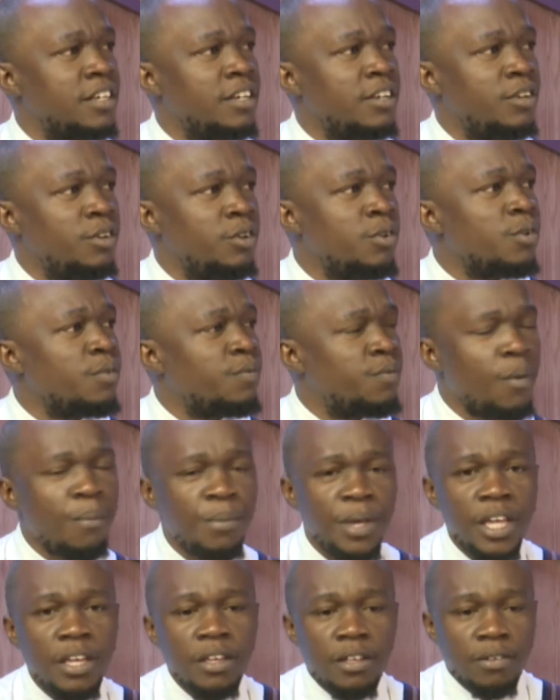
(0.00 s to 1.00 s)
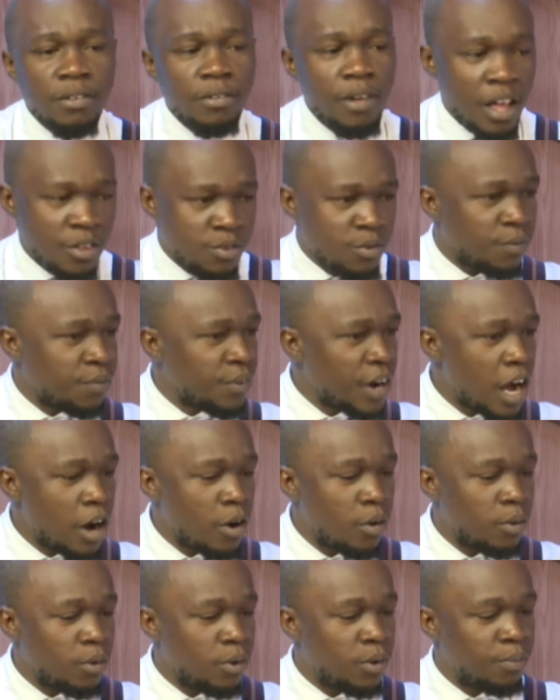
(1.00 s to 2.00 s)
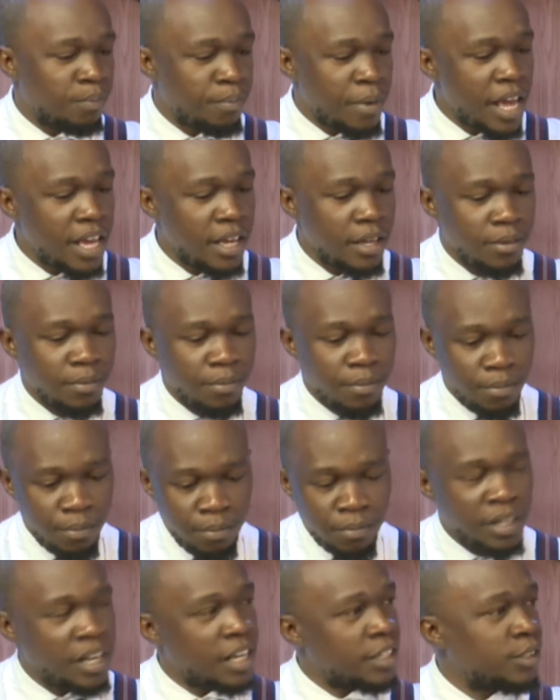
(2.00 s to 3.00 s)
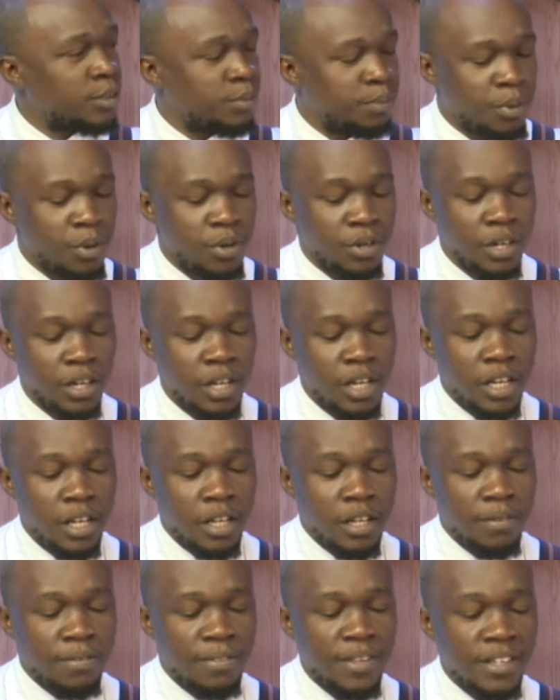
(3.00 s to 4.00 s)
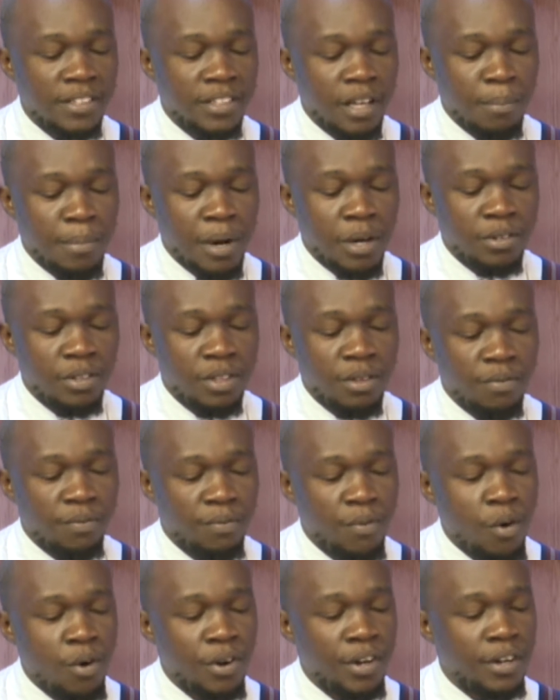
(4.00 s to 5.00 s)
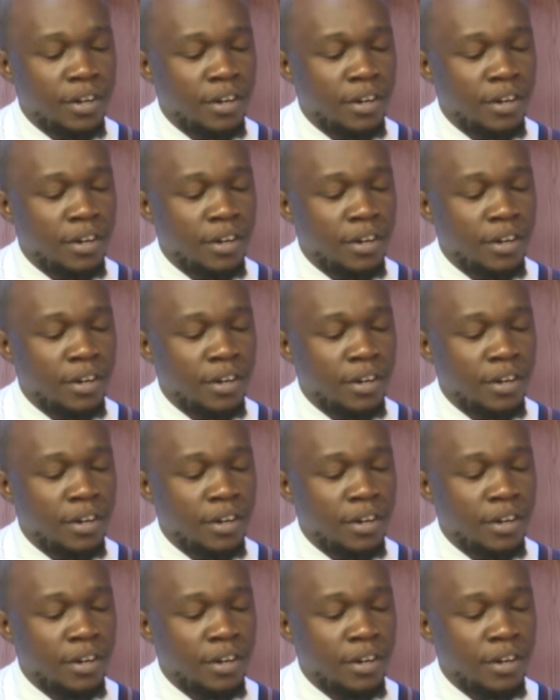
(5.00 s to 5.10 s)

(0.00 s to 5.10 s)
You know, for me, as of now, my last born thinks about the phone